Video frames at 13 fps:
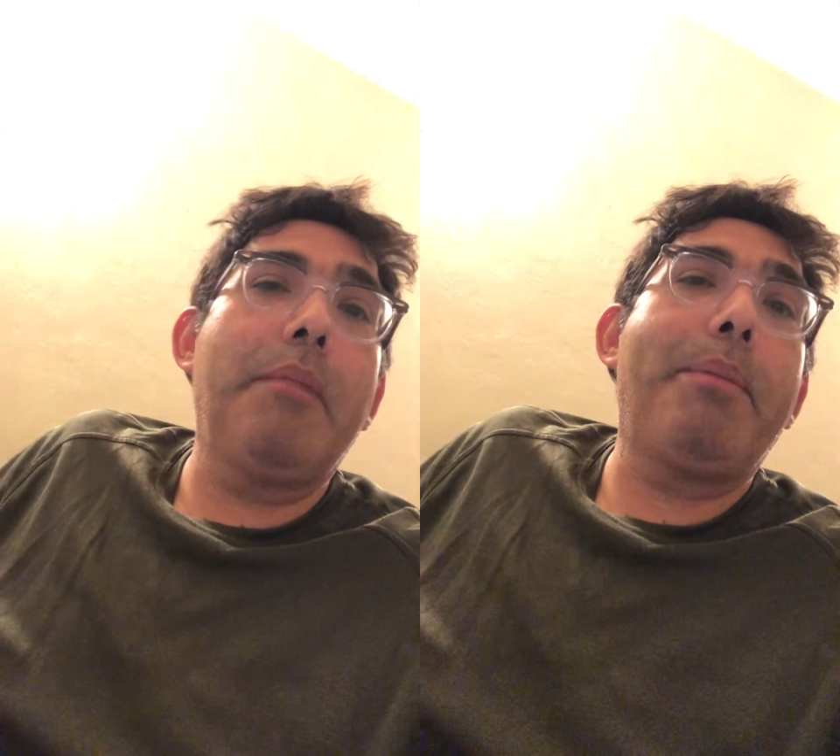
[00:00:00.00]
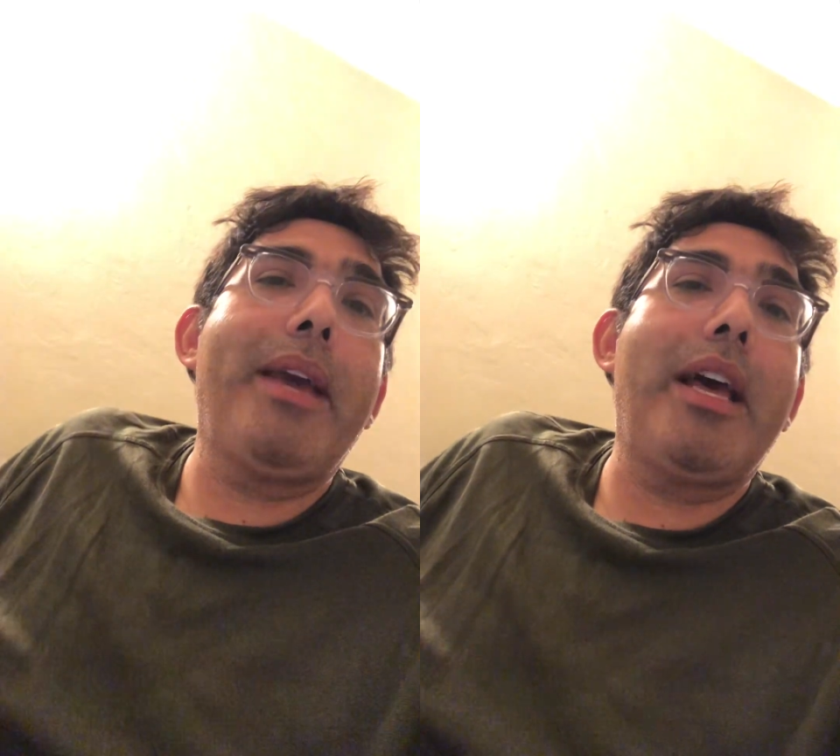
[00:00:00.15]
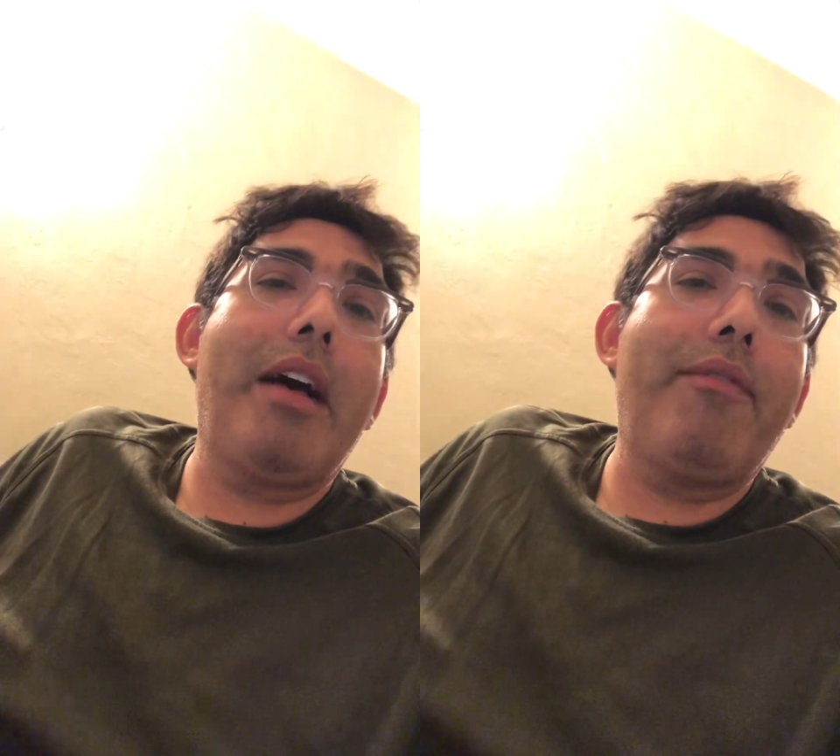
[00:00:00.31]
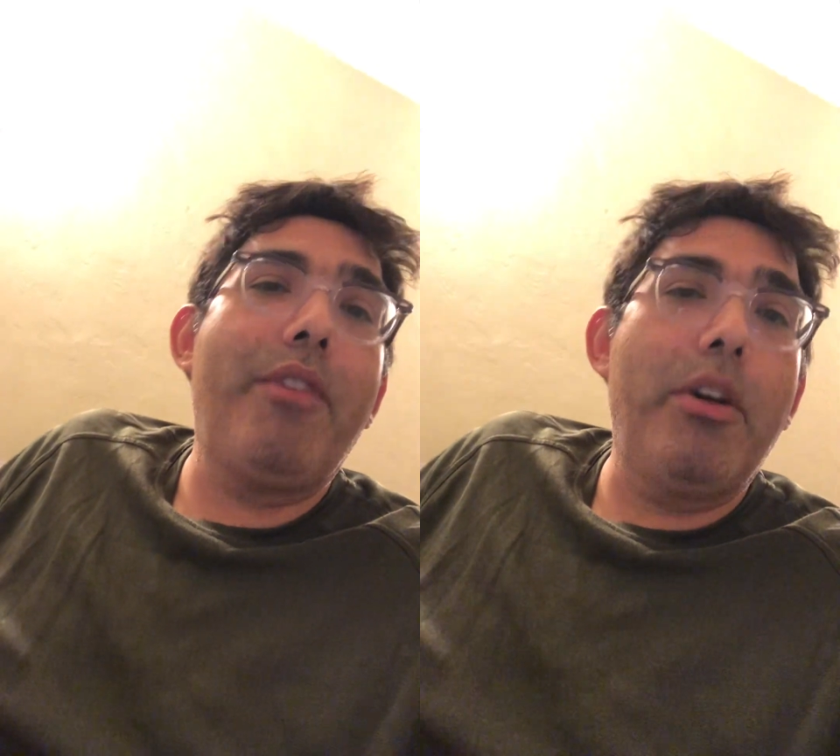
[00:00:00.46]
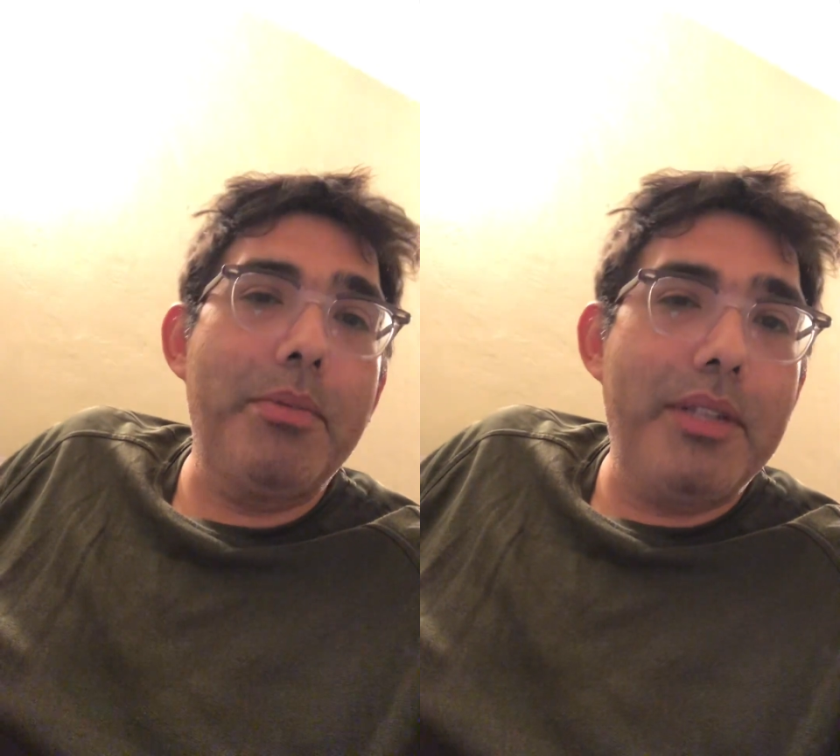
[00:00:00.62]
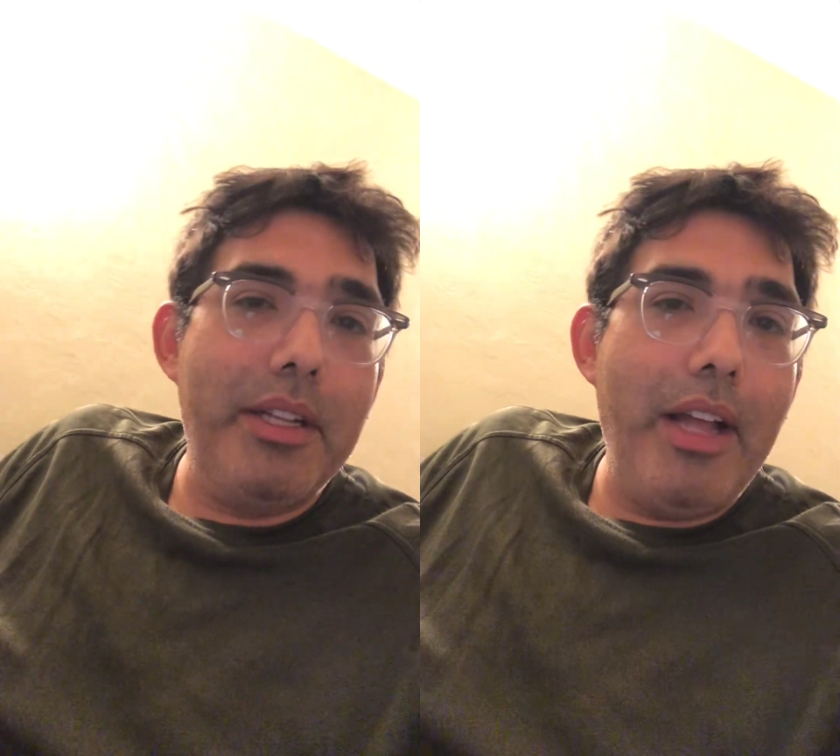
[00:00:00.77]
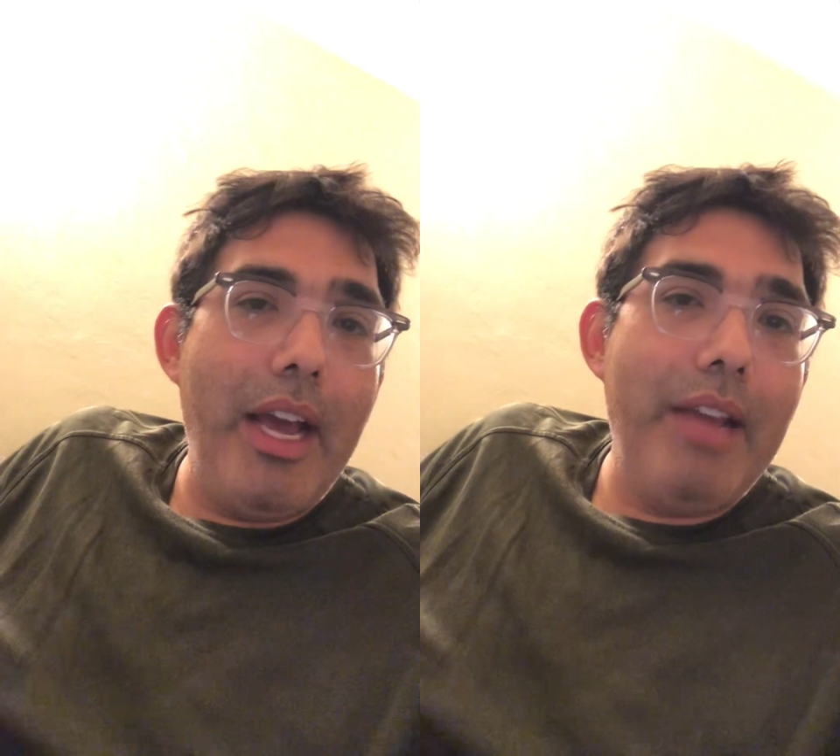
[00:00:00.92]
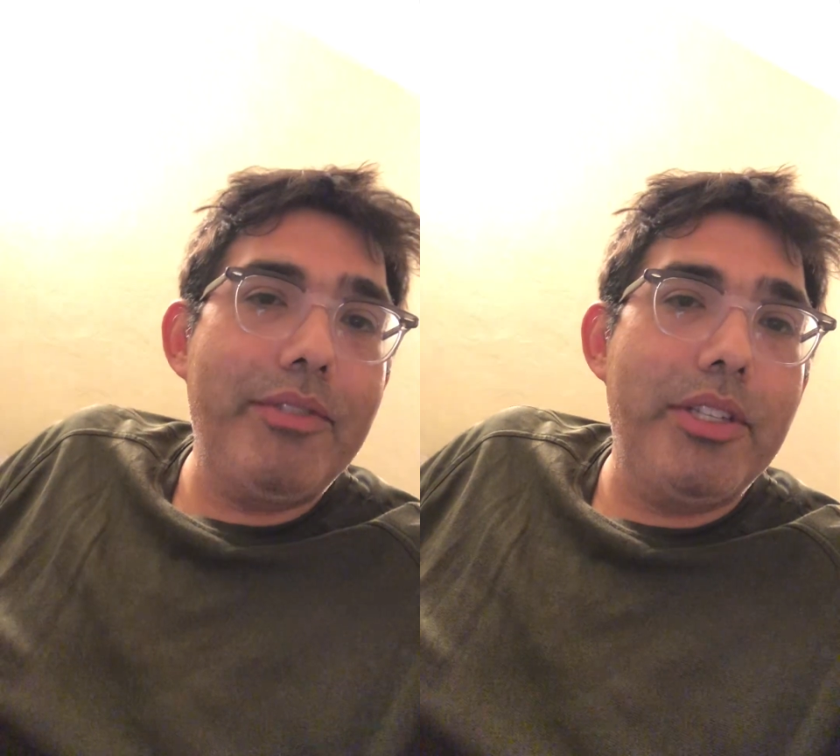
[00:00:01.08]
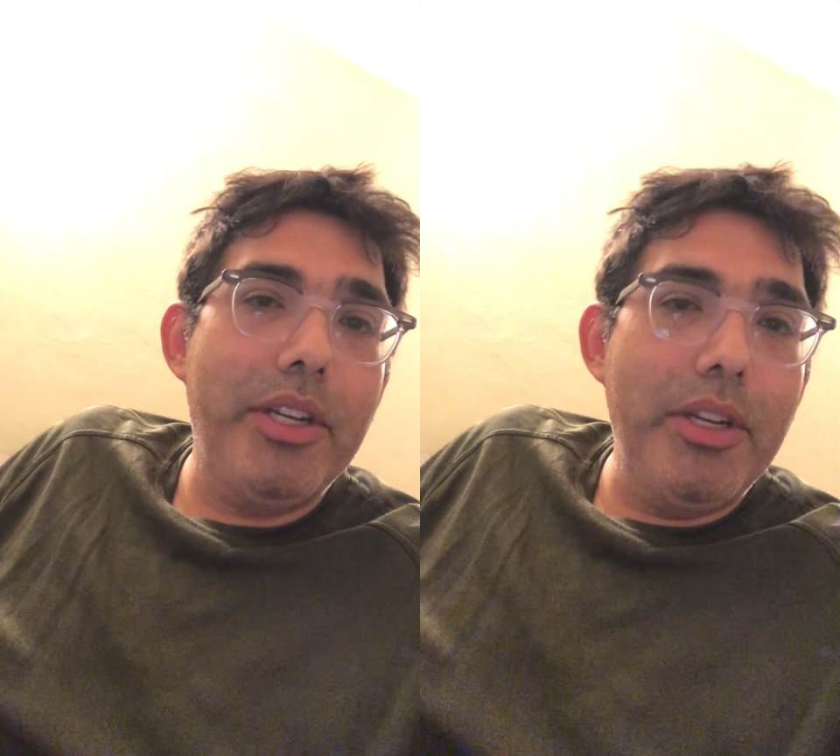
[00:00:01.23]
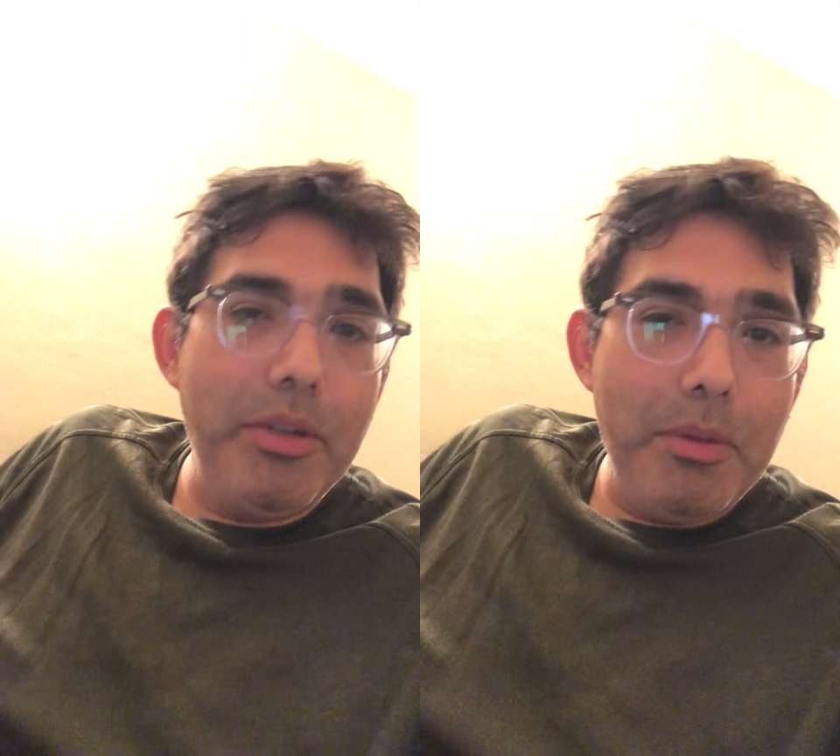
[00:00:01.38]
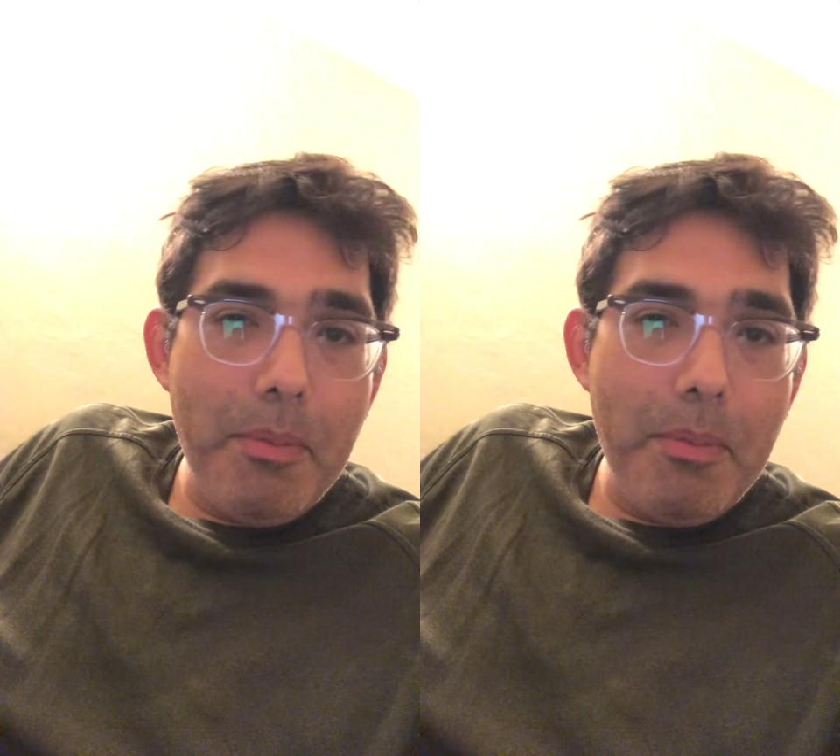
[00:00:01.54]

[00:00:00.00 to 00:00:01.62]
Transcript: payoff hopes alive too.